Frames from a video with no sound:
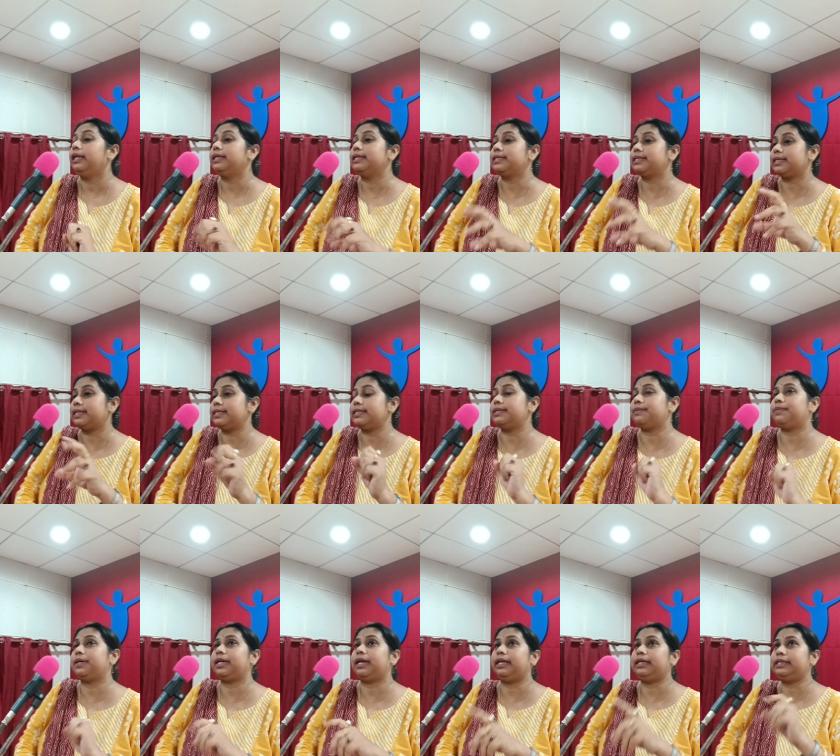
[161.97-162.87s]
discuss
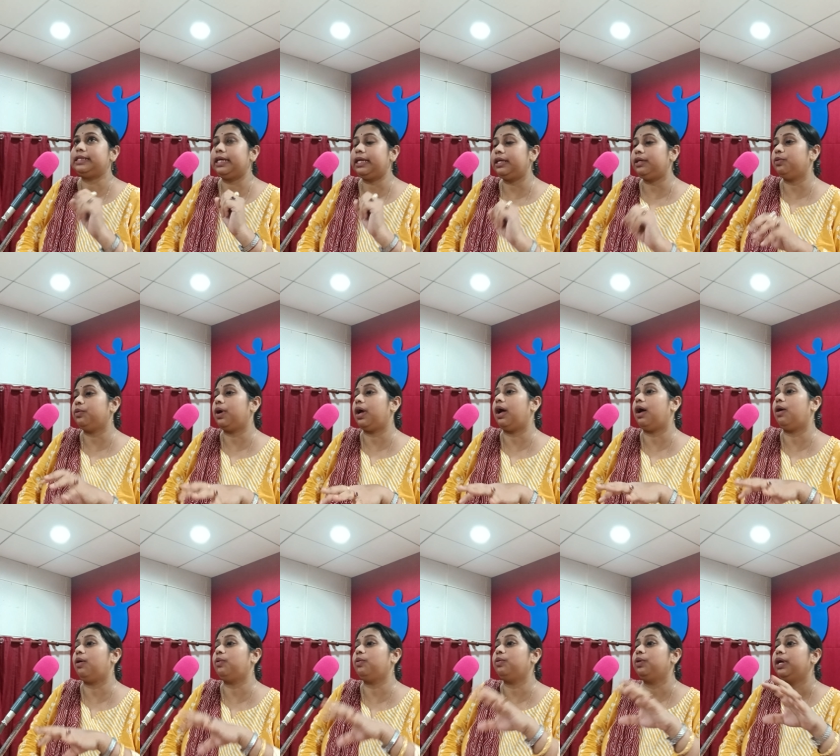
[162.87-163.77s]
about, I'll tell you
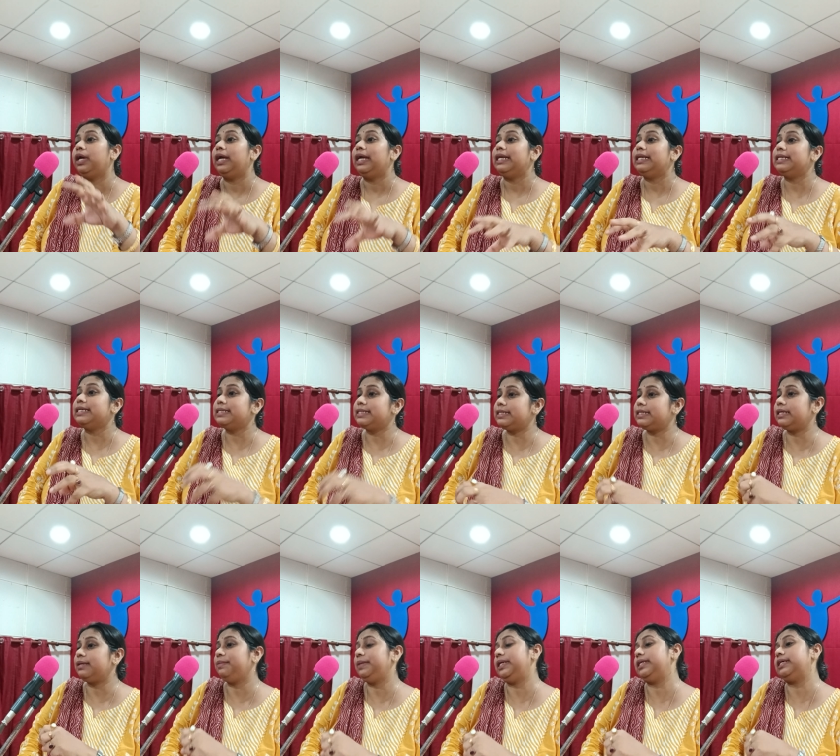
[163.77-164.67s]
how
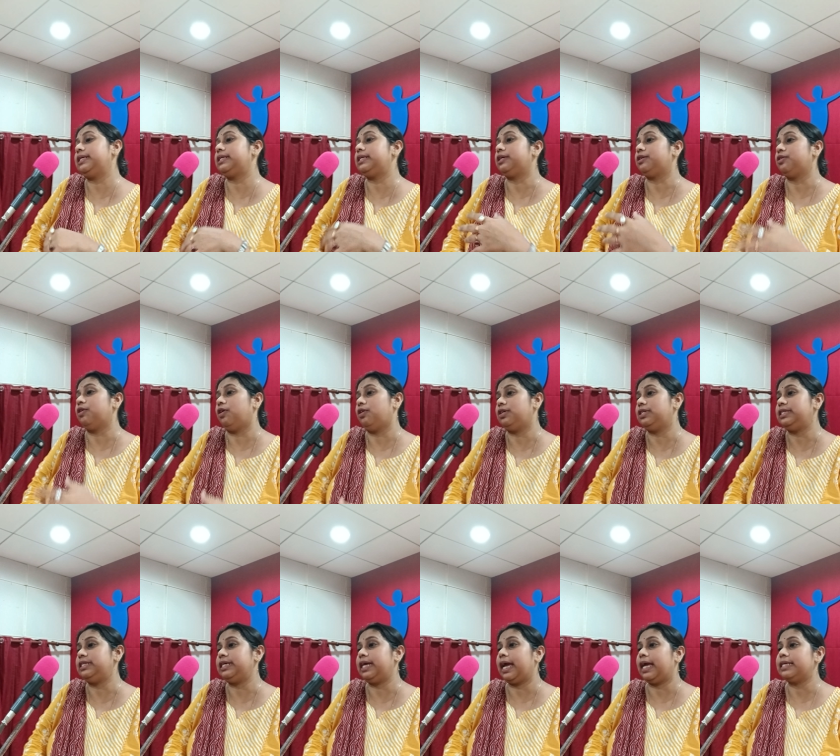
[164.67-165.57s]
digital media
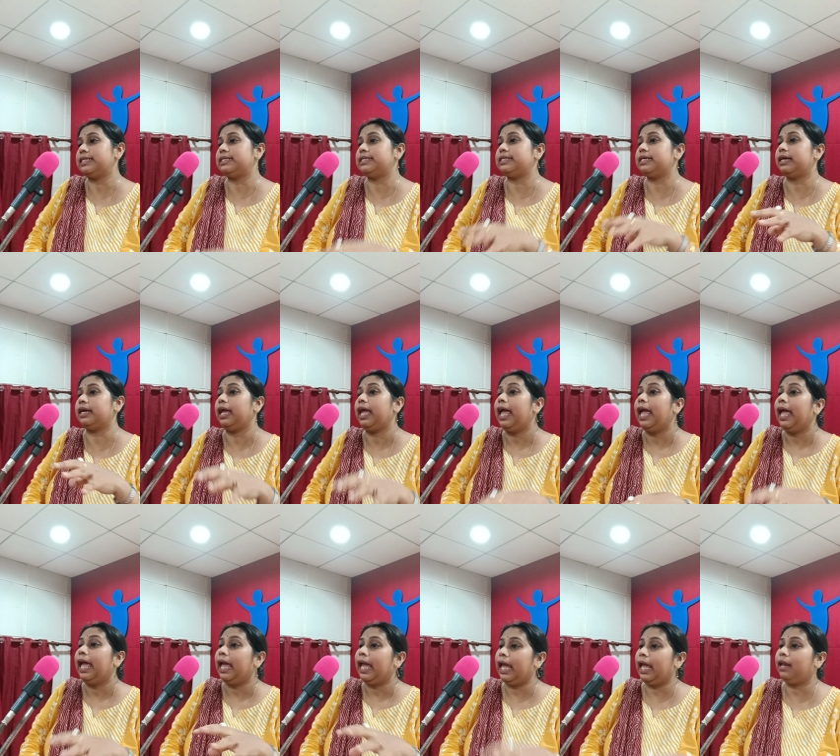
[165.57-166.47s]
technology has
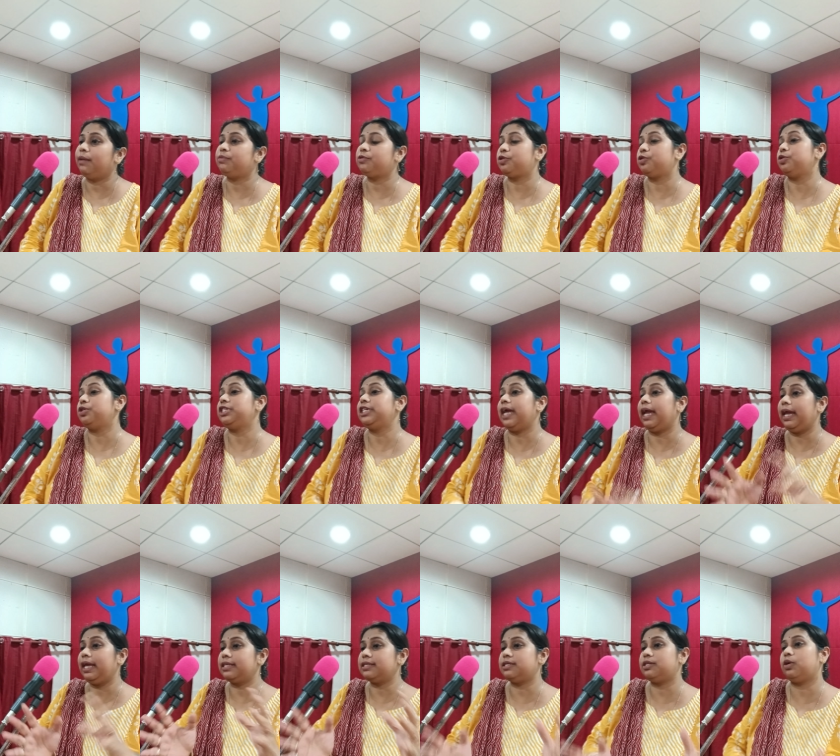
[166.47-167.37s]
helped to
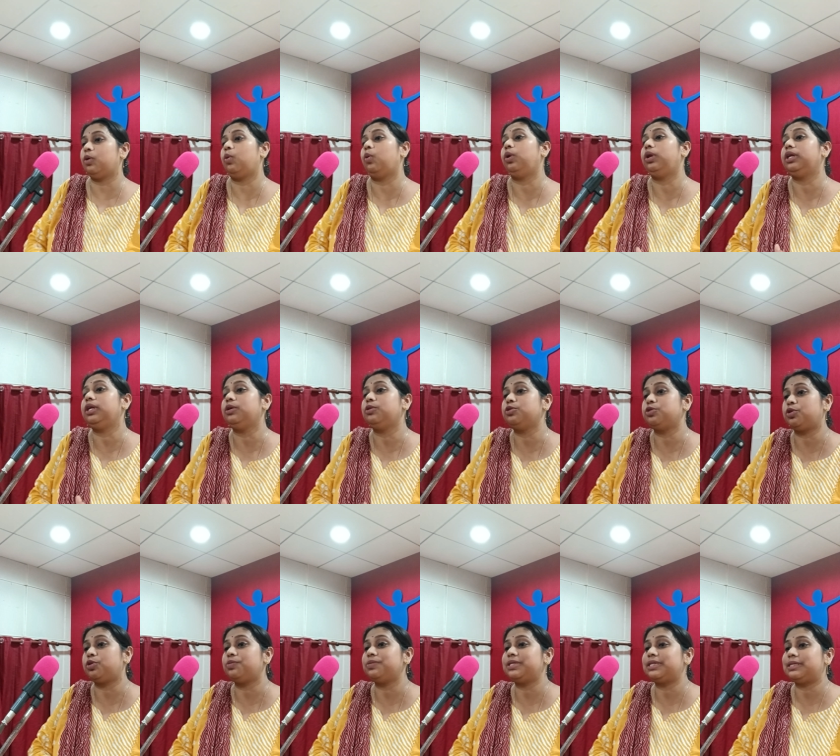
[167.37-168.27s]
change the whole
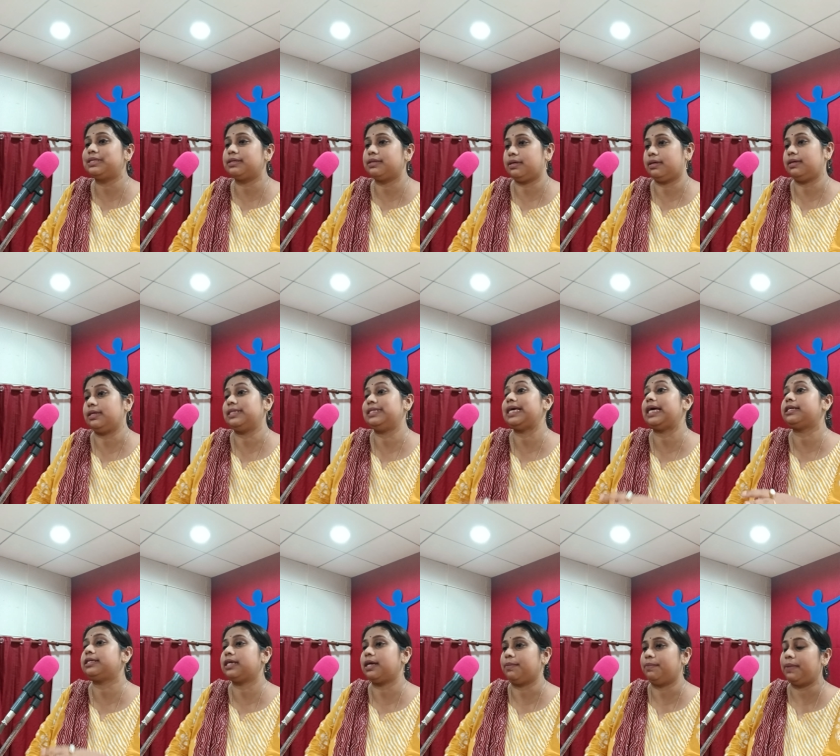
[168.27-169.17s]
newsroom
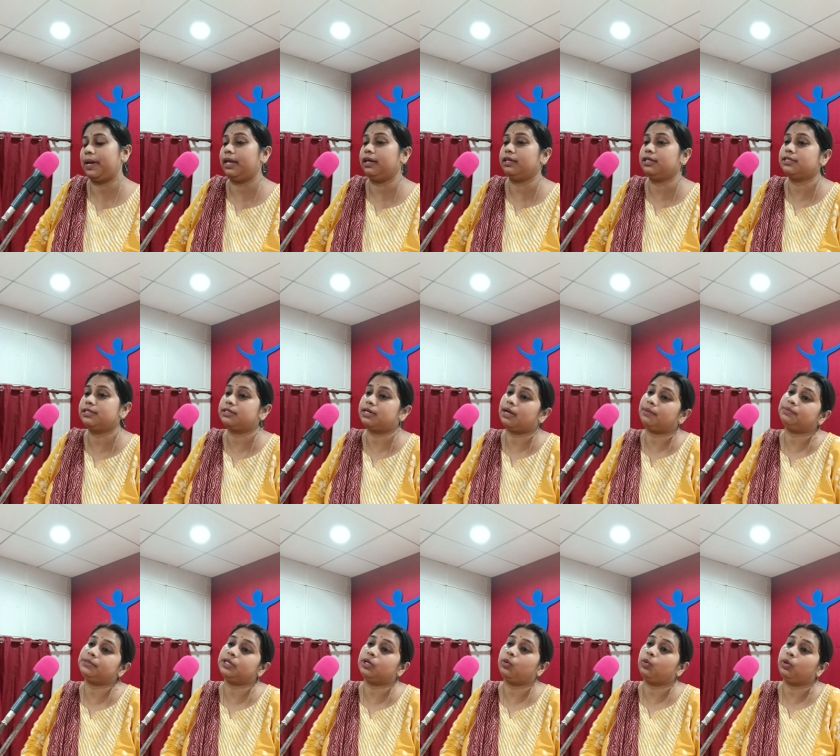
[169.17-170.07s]
setup and
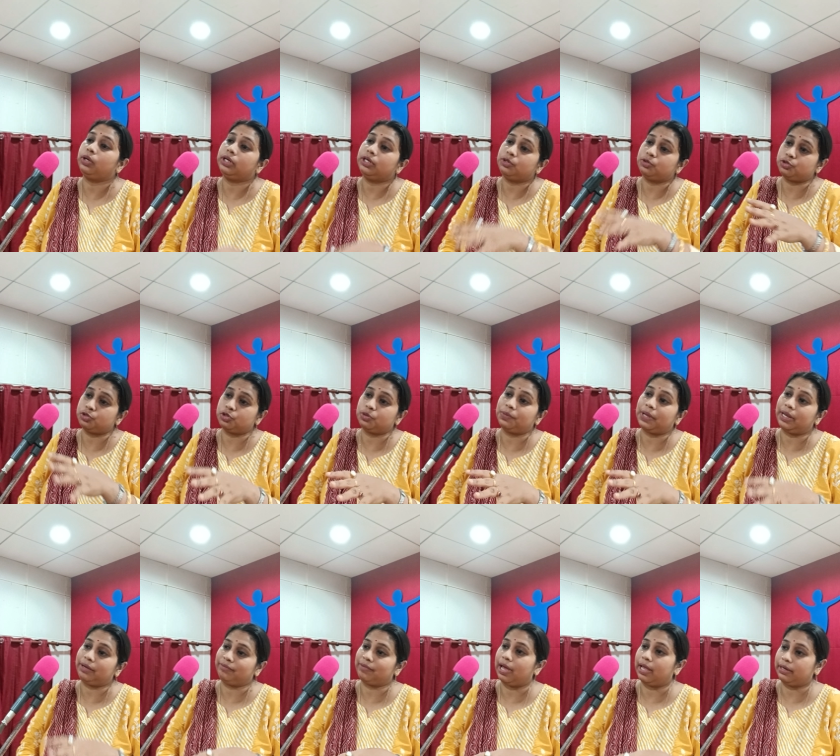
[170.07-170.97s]
disrupt the whole newsroom
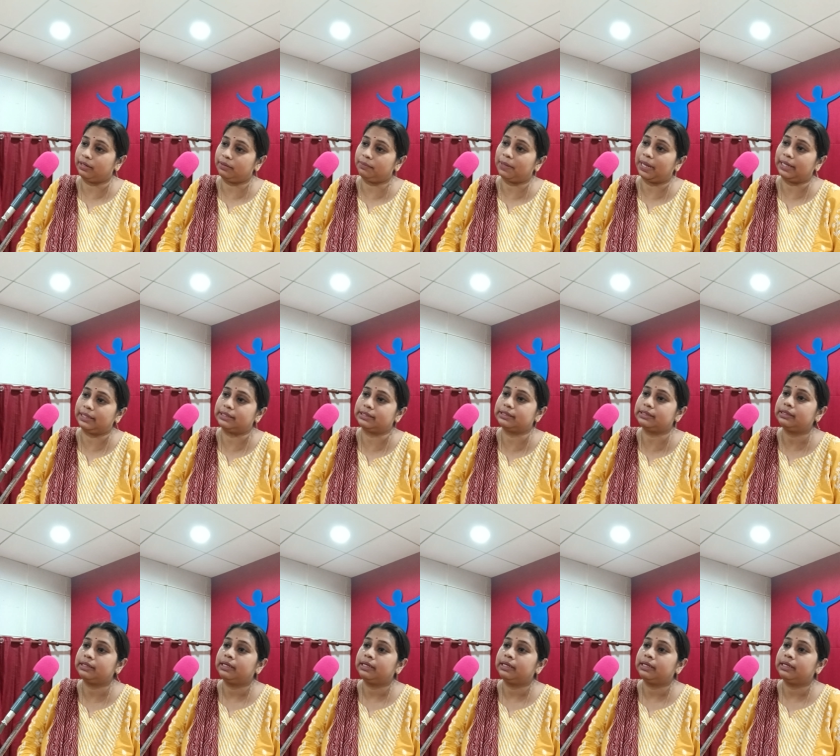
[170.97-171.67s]
environment.